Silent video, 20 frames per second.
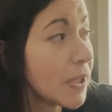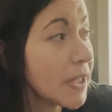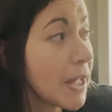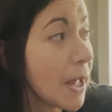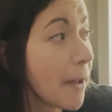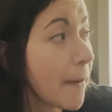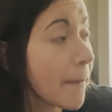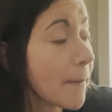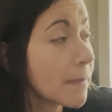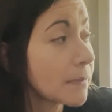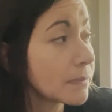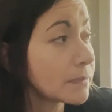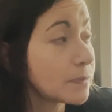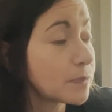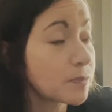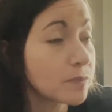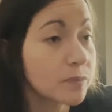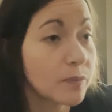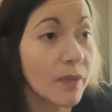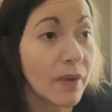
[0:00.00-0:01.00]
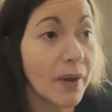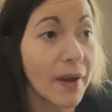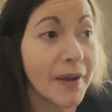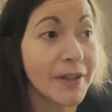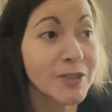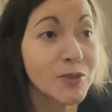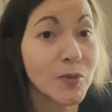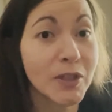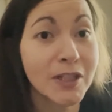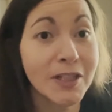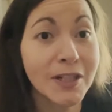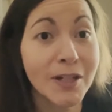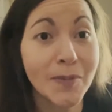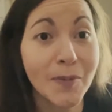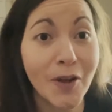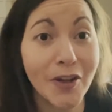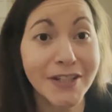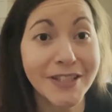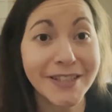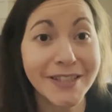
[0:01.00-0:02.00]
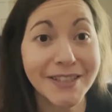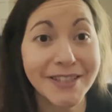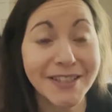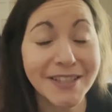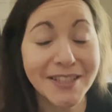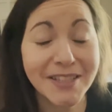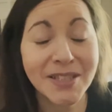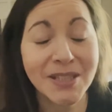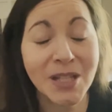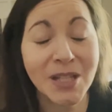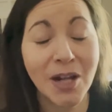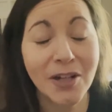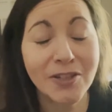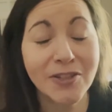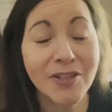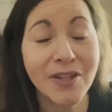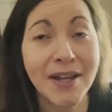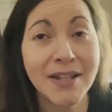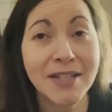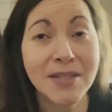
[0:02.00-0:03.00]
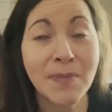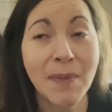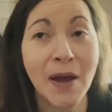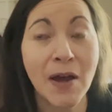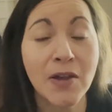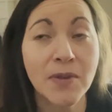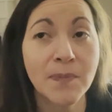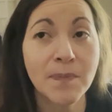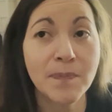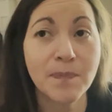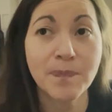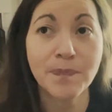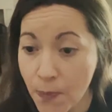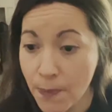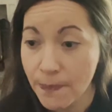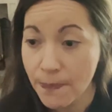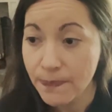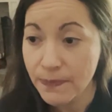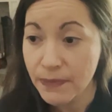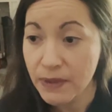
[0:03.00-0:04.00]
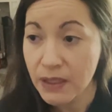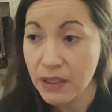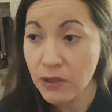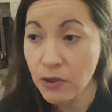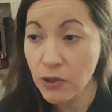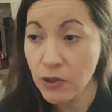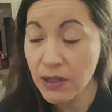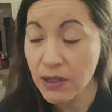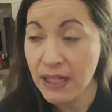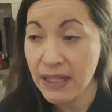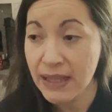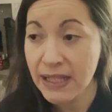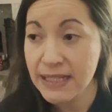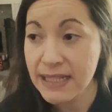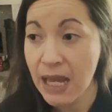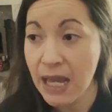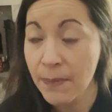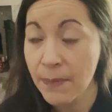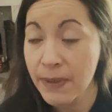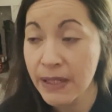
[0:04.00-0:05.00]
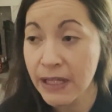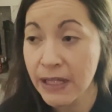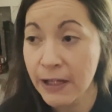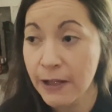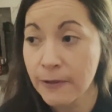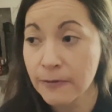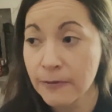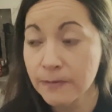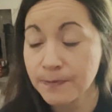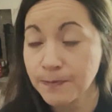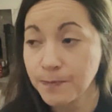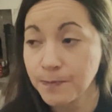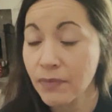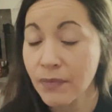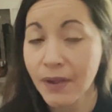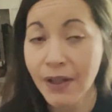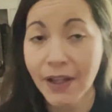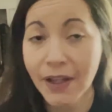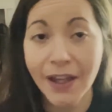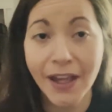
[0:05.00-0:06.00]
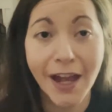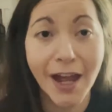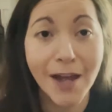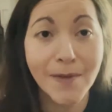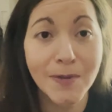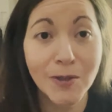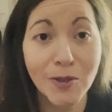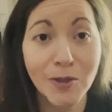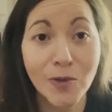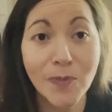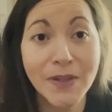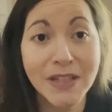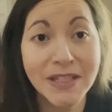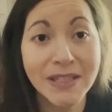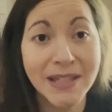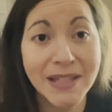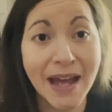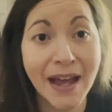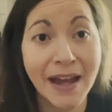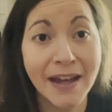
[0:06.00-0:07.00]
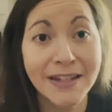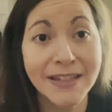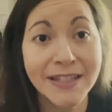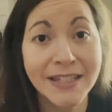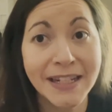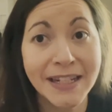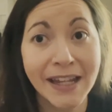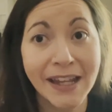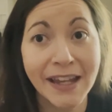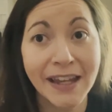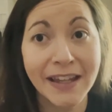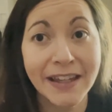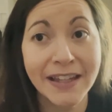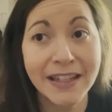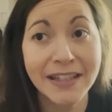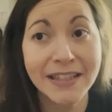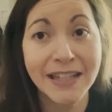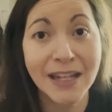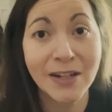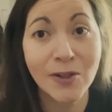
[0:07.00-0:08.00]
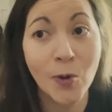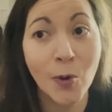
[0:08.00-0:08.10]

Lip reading: yeah, I just wanted to come on and talk to you guys about the new thing that's happening. I'm a little bit sad today, because I